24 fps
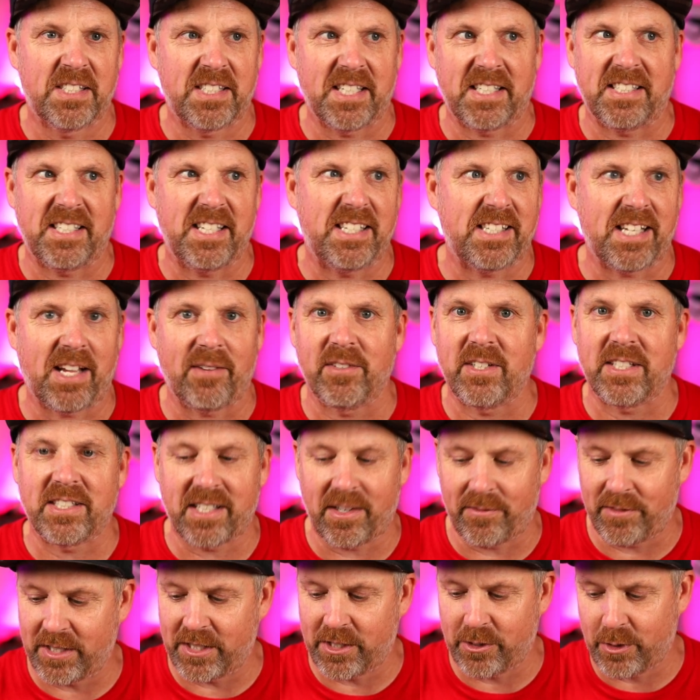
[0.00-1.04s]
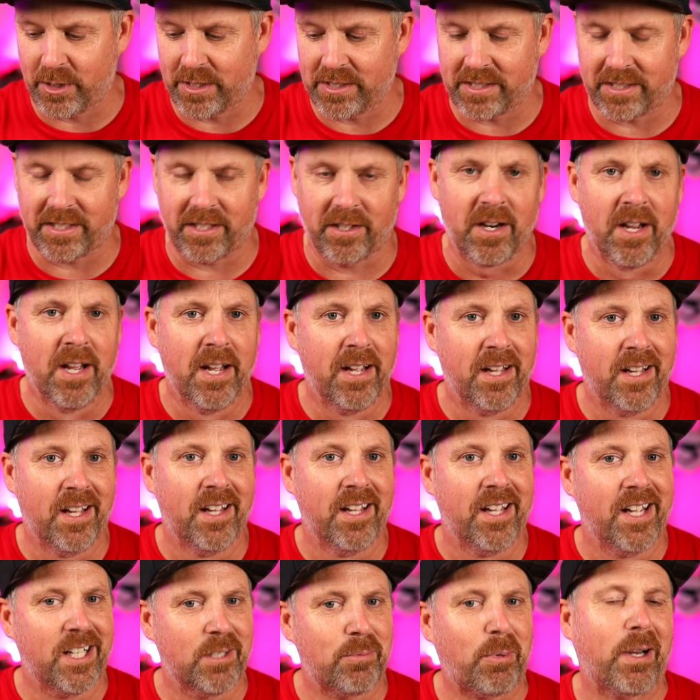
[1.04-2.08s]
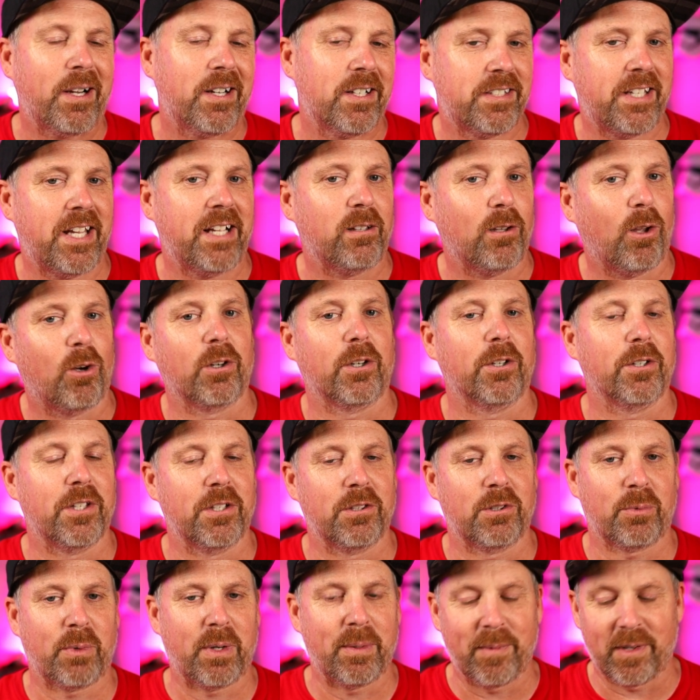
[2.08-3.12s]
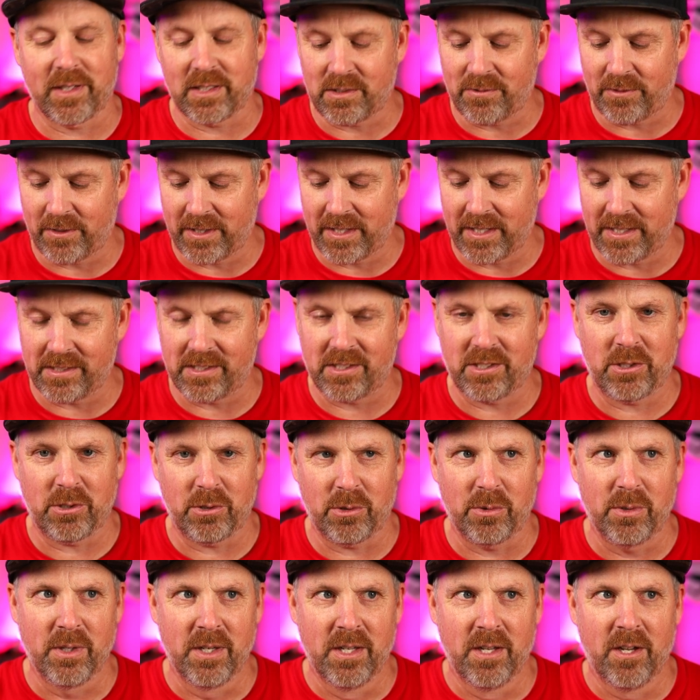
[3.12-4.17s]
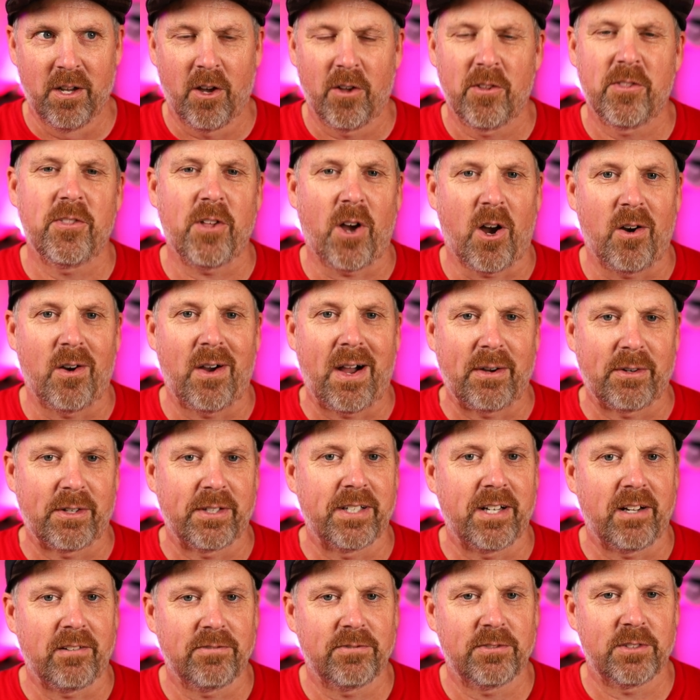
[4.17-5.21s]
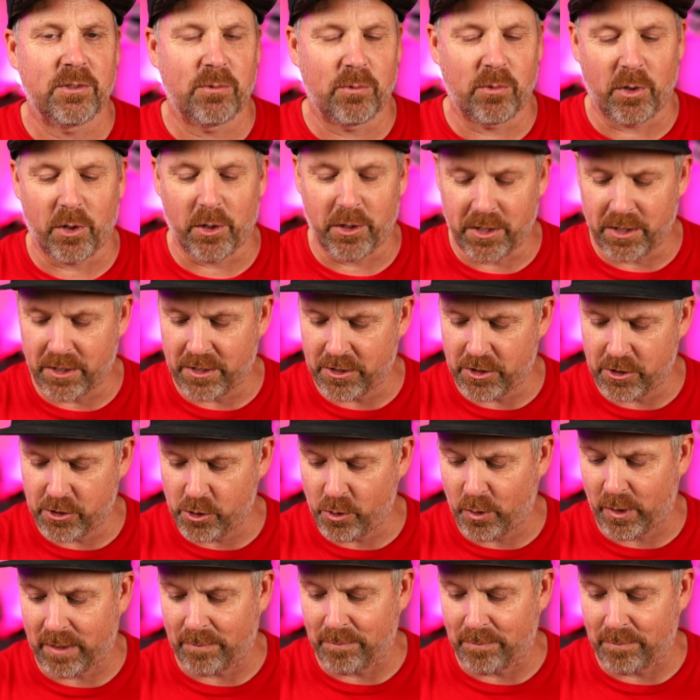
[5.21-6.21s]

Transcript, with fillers: sixty-seven to seventy degrees in there, it's probably gonna take longer than three minutes for these to thaw out enough to where you can enjoy